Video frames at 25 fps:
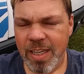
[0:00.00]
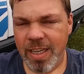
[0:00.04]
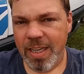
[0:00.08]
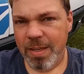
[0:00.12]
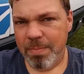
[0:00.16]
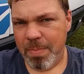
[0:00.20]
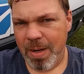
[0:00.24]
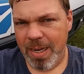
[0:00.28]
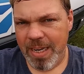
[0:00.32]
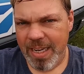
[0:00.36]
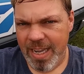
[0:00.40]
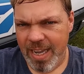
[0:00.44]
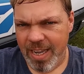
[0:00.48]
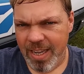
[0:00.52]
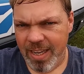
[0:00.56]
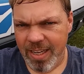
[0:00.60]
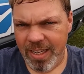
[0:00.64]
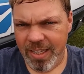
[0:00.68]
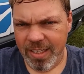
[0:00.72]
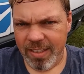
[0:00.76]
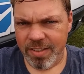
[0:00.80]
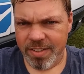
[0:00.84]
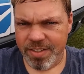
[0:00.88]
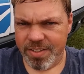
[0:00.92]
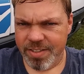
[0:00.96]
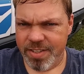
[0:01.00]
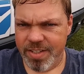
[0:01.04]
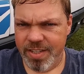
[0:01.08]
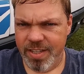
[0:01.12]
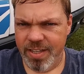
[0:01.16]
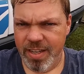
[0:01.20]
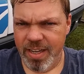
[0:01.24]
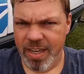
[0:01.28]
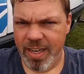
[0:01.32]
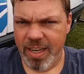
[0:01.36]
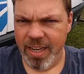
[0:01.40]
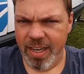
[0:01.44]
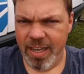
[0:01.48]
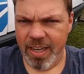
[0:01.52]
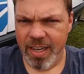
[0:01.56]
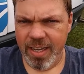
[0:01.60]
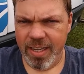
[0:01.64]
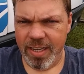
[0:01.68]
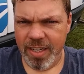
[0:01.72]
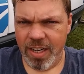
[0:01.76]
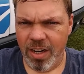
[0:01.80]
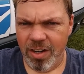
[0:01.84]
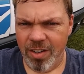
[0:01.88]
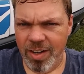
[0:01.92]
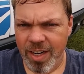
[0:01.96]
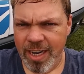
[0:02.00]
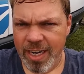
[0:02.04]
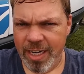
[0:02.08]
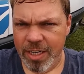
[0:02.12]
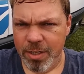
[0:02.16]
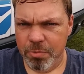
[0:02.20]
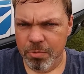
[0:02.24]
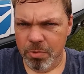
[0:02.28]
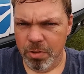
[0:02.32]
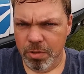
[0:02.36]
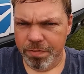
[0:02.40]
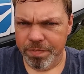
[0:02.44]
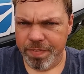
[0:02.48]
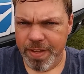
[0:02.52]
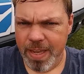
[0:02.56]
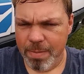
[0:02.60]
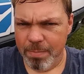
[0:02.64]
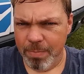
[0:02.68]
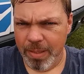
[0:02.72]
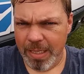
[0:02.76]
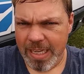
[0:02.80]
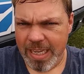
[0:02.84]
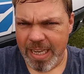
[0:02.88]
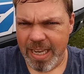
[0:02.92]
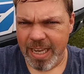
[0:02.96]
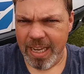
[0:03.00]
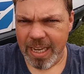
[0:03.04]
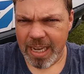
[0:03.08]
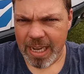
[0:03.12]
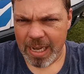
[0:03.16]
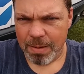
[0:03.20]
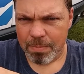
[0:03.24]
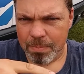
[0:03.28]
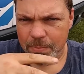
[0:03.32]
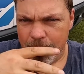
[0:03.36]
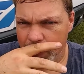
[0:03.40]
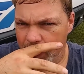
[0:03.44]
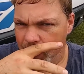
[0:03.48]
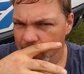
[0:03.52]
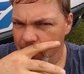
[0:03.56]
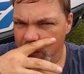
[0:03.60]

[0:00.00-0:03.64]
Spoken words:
In my angst at our annual family camp